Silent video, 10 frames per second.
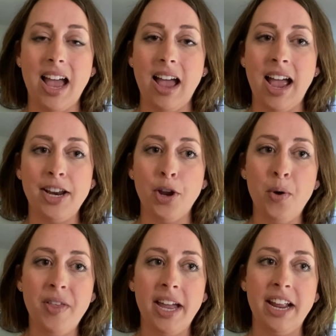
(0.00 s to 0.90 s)
I know
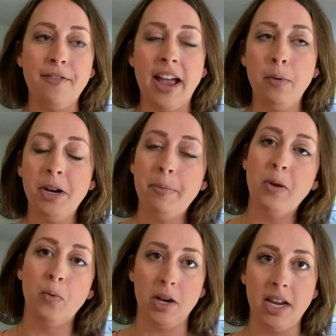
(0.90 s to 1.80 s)
that if I were to be
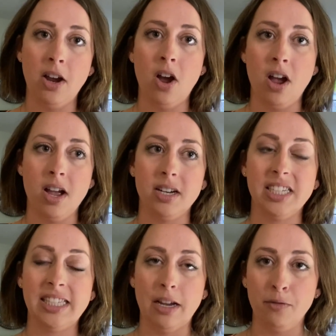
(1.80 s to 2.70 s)
working on
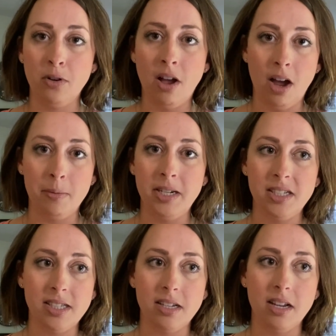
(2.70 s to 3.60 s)
several
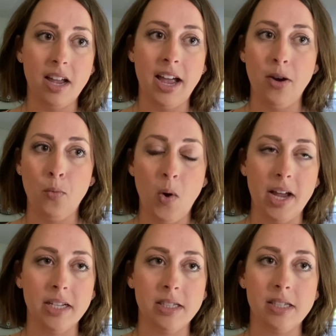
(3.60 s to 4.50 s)
hobbies at
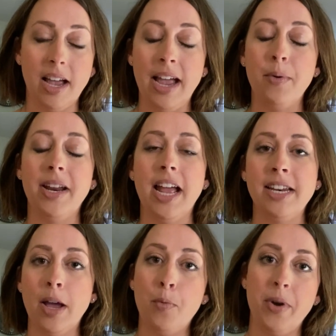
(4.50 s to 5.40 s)
once, I would end
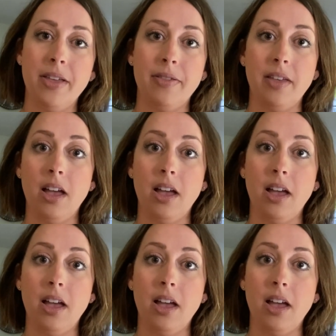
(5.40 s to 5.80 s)
up with